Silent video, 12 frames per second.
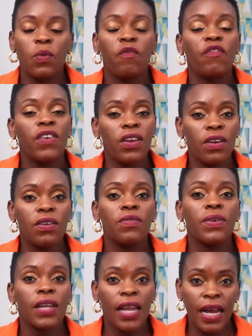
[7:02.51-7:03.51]
very
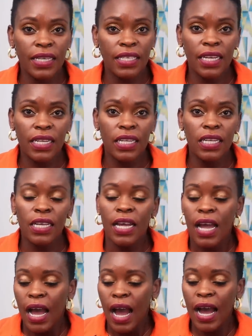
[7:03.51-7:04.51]
reluctantly.
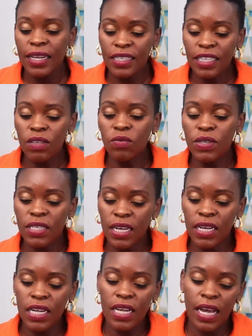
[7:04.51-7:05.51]
Until
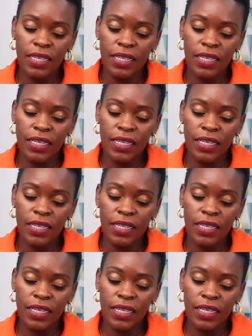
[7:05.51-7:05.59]
recently,